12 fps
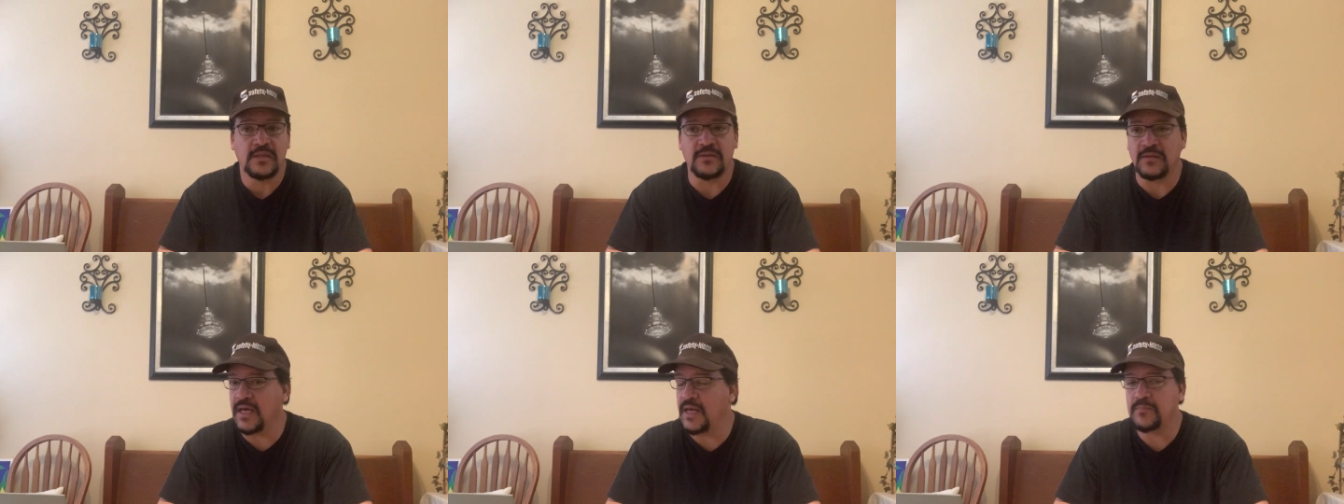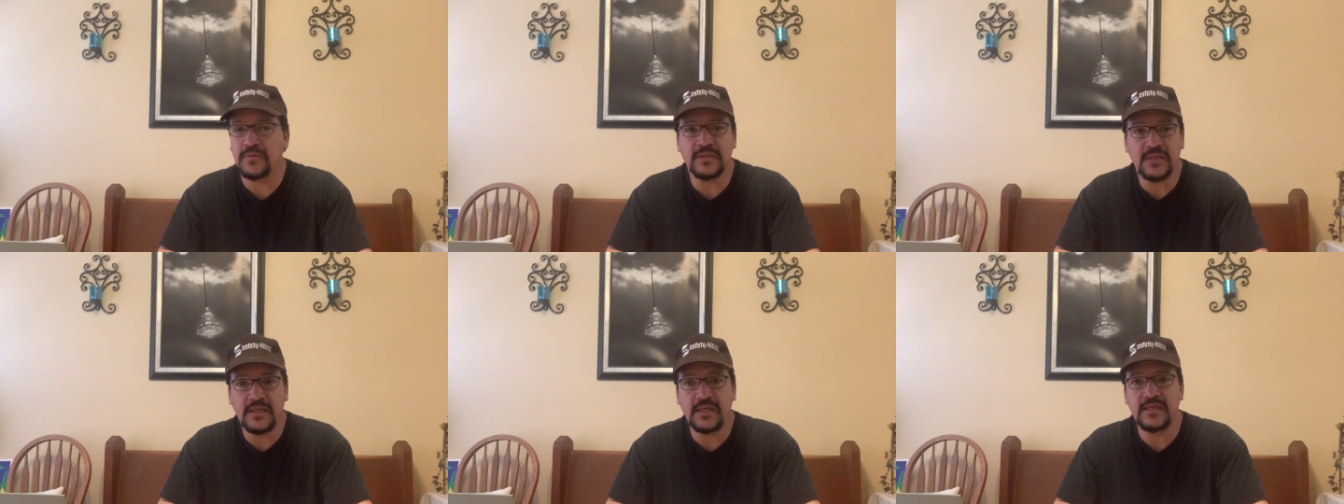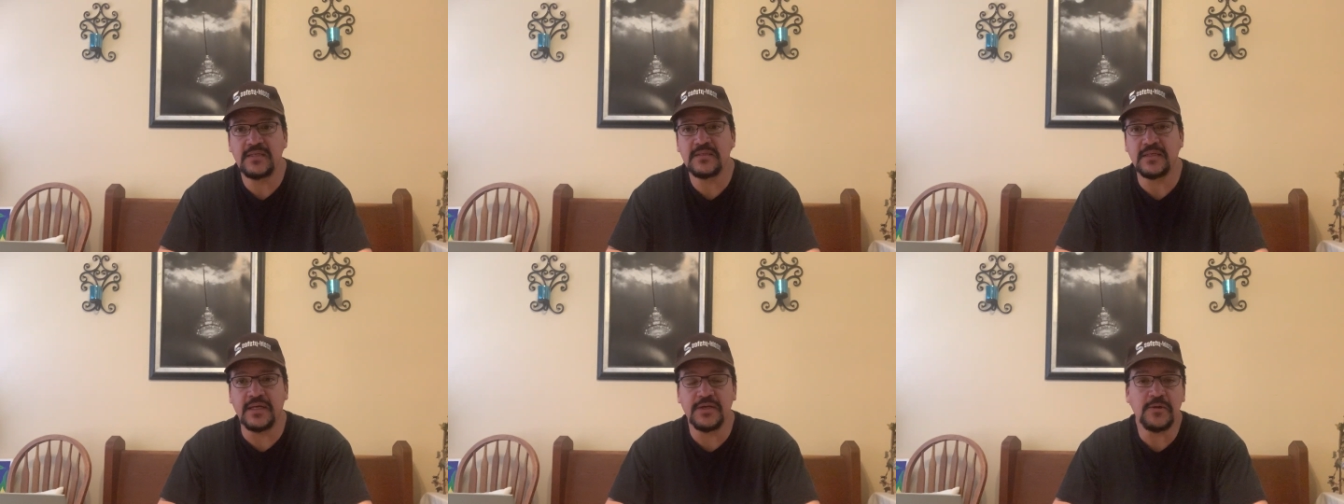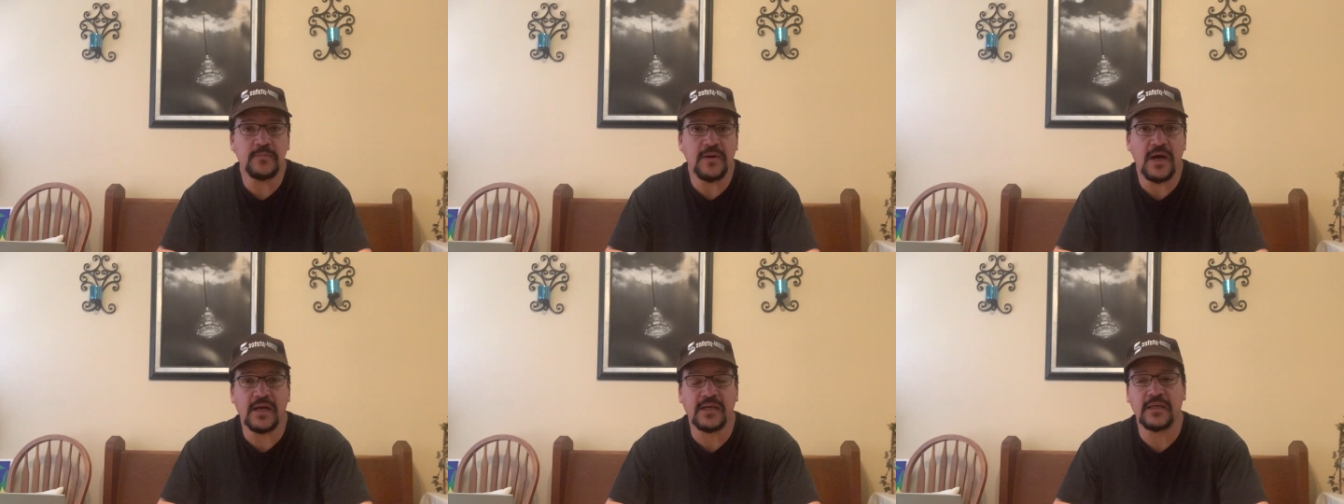Do not put the keys in your
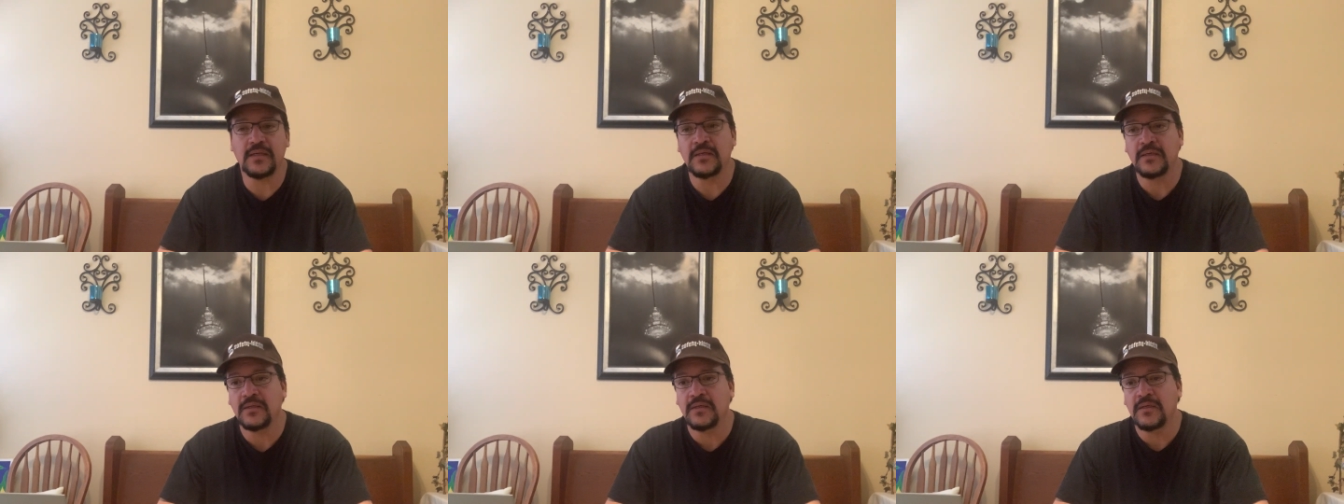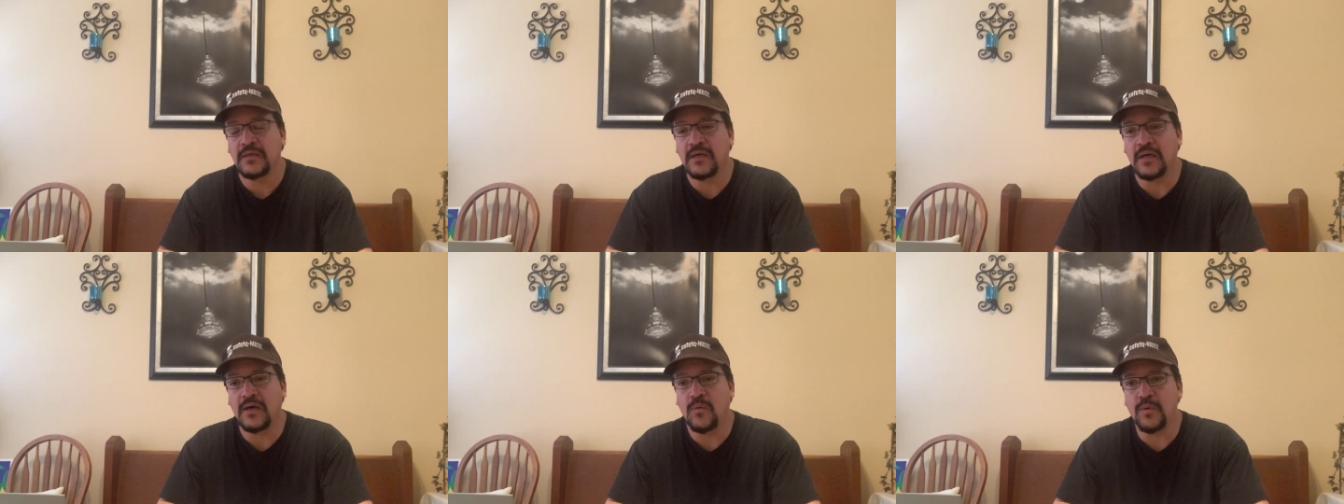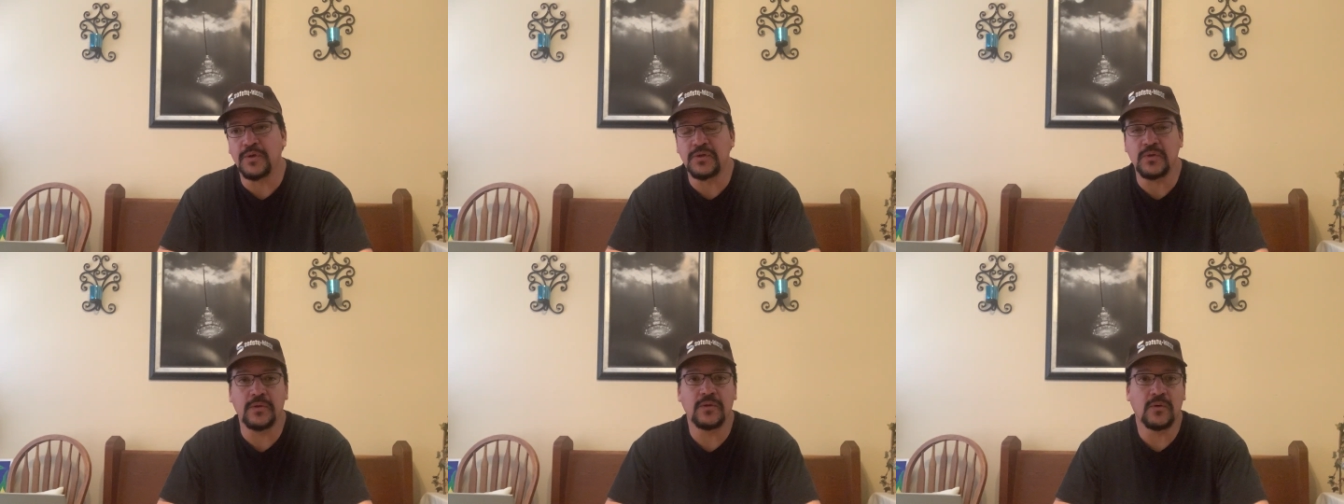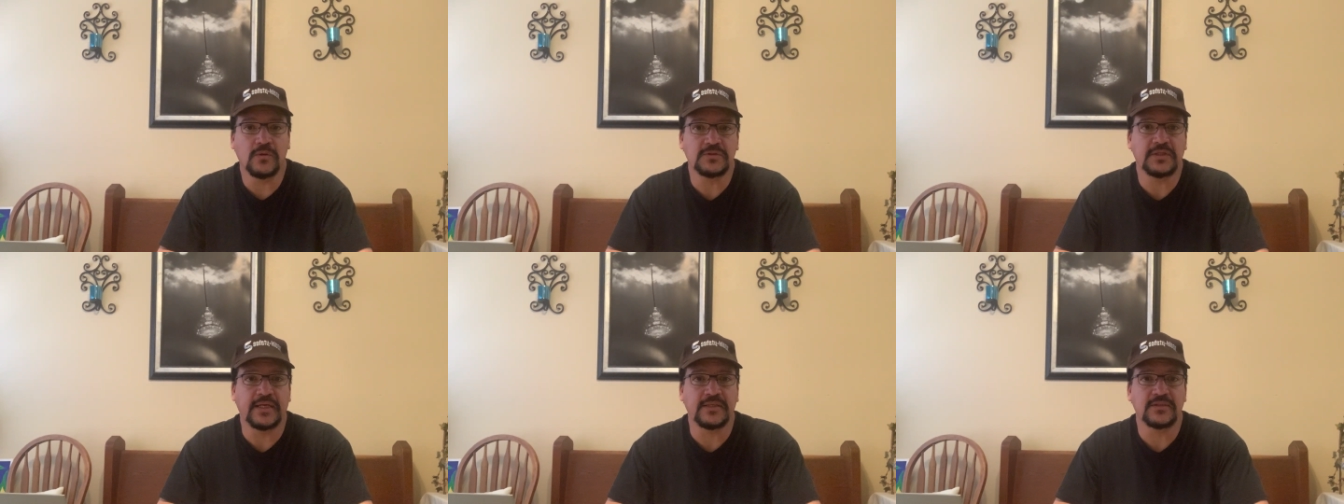pocket where you're doing an oil
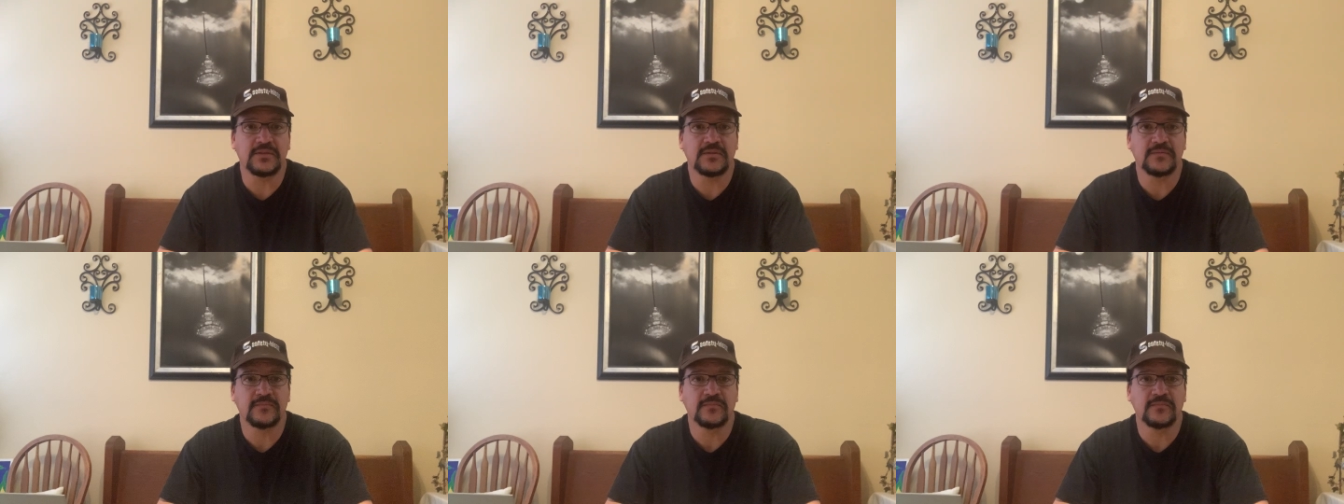change.